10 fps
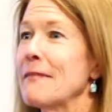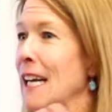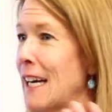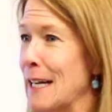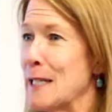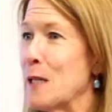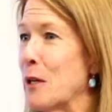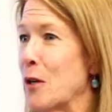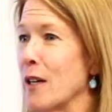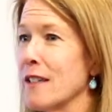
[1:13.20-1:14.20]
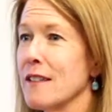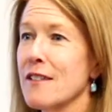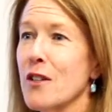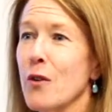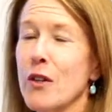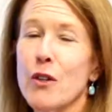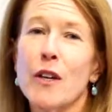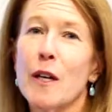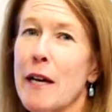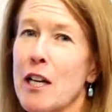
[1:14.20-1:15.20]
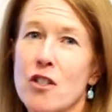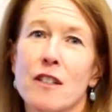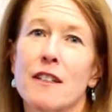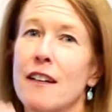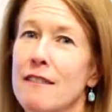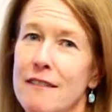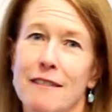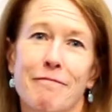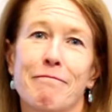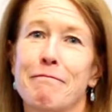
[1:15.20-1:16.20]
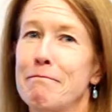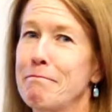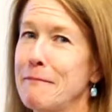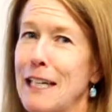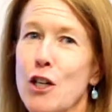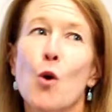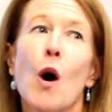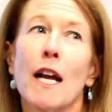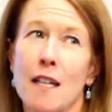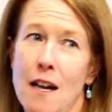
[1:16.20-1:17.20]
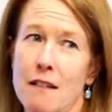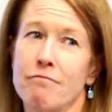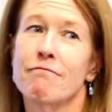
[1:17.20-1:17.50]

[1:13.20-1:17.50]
And it has to be corrected. So you can imagine that it can go on and on.